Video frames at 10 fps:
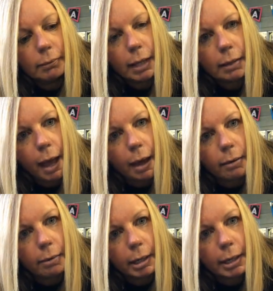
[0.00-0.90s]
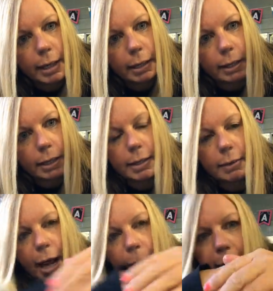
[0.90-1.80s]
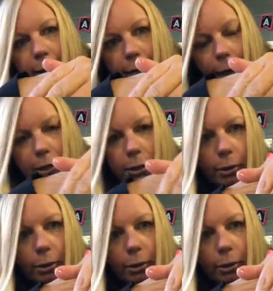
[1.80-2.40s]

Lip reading: Now, Now we're going to take a look and see what happens if I do